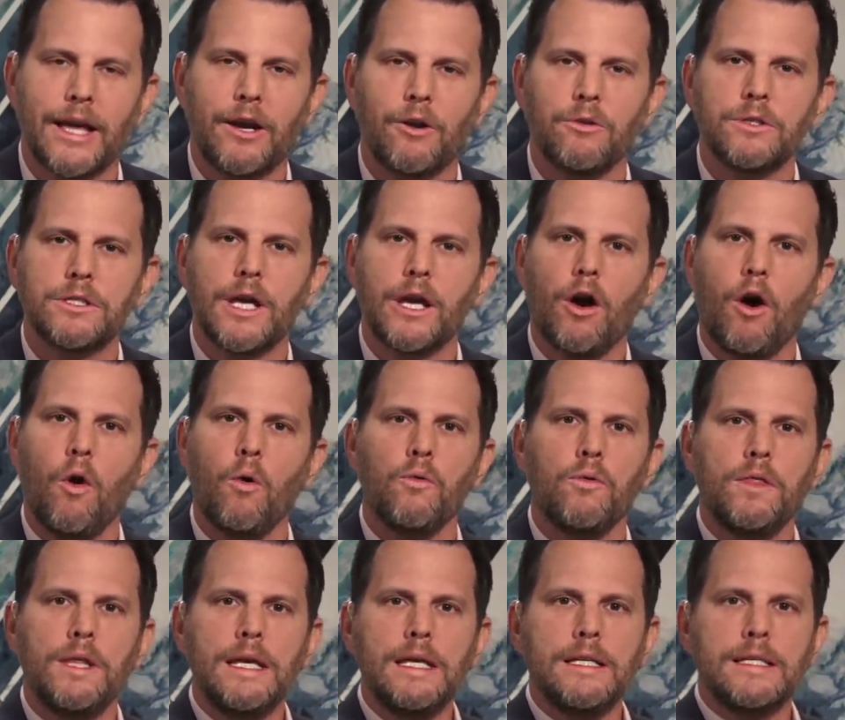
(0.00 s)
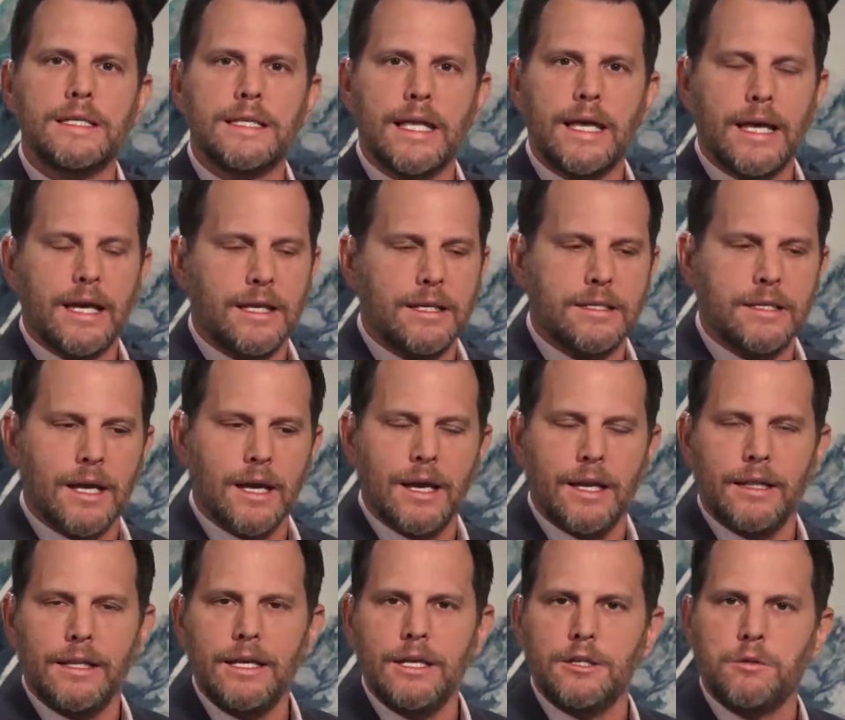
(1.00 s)
They don't say, oh, these things,
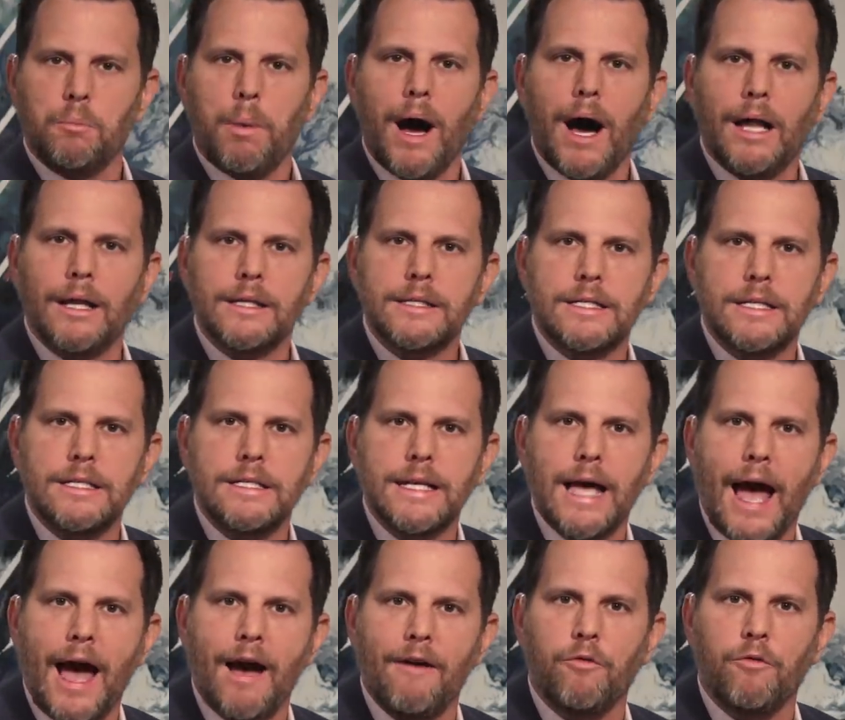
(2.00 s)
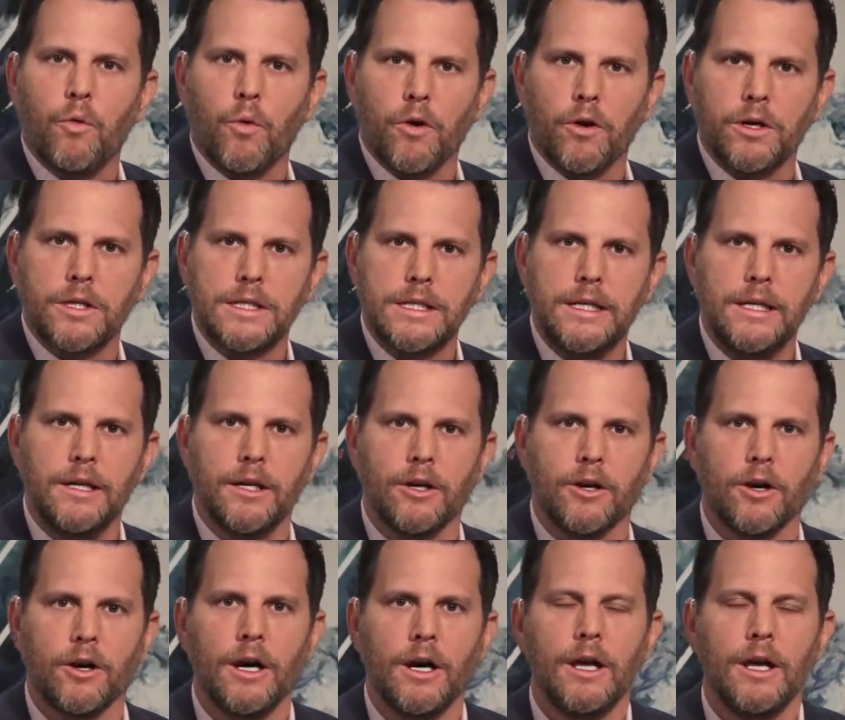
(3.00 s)
these policies have worked
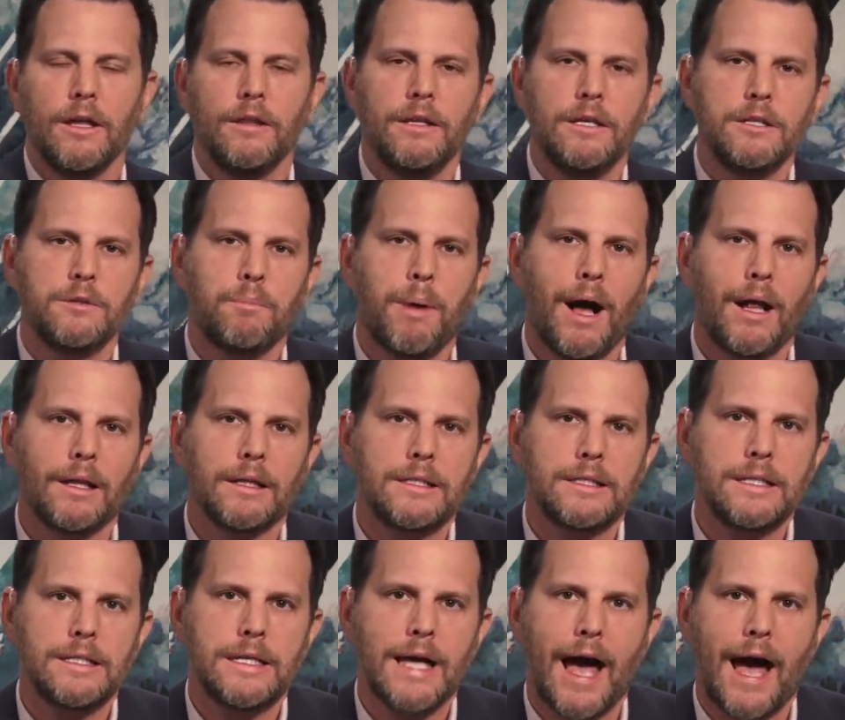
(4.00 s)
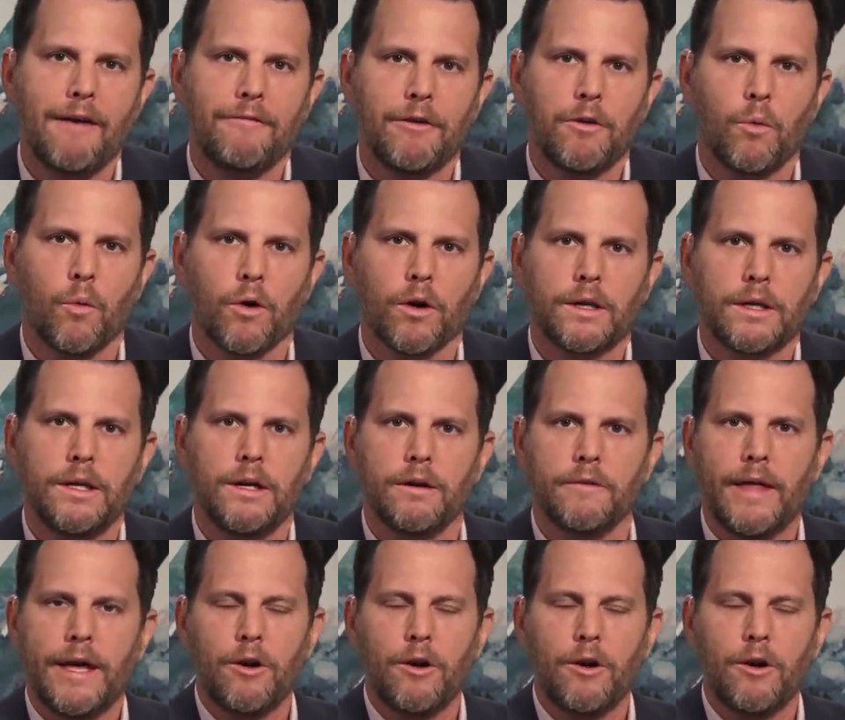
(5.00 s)
here, these policies haven't worked here.